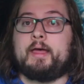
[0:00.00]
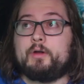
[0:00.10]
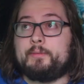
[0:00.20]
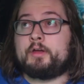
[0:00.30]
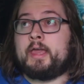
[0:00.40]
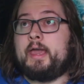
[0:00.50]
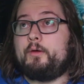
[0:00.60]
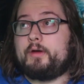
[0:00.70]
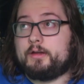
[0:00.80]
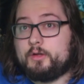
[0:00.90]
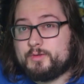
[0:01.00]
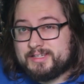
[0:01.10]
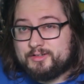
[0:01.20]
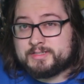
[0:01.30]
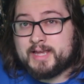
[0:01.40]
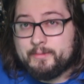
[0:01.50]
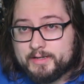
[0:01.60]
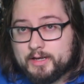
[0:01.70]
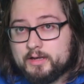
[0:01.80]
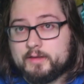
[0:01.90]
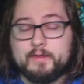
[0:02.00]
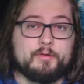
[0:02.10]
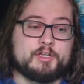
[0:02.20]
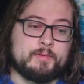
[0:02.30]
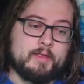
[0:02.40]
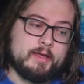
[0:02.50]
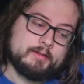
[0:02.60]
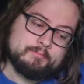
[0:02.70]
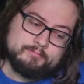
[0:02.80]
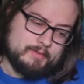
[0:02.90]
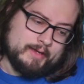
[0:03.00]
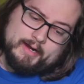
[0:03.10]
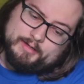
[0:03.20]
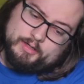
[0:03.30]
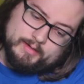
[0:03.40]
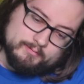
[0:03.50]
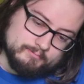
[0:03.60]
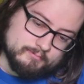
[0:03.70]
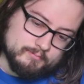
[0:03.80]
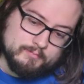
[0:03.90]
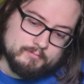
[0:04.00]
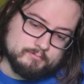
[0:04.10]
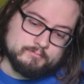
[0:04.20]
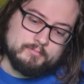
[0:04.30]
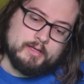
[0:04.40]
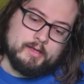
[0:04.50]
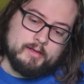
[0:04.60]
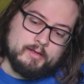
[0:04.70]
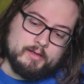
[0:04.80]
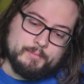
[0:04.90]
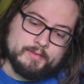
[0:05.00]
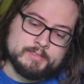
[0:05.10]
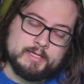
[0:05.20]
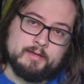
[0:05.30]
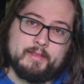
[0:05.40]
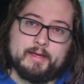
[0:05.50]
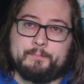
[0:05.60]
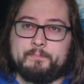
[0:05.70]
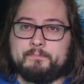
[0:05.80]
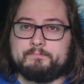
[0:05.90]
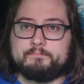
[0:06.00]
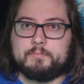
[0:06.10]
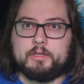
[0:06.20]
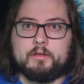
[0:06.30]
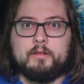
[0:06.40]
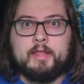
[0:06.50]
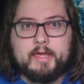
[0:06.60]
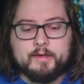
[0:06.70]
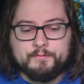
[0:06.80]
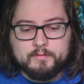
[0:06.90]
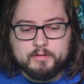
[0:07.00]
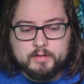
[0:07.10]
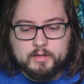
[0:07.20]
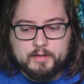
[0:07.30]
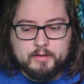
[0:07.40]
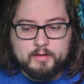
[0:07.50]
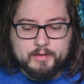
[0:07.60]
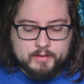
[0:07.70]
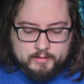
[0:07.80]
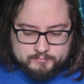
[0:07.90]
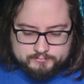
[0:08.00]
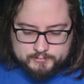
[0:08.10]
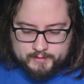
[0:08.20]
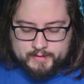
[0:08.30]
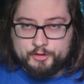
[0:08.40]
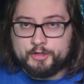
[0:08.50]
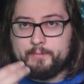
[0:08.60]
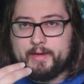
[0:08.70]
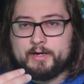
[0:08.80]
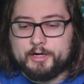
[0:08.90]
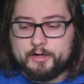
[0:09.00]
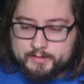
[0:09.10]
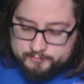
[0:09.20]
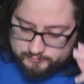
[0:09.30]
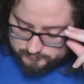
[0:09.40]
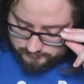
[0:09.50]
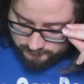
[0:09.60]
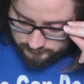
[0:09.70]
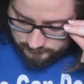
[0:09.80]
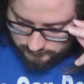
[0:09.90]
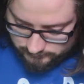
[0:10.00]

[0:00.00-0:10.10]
I would have been okay when I knew he was a little zombie dog, and they would have just been like, I gotta do it. But to see him, like, live, and then look up at her and, mm,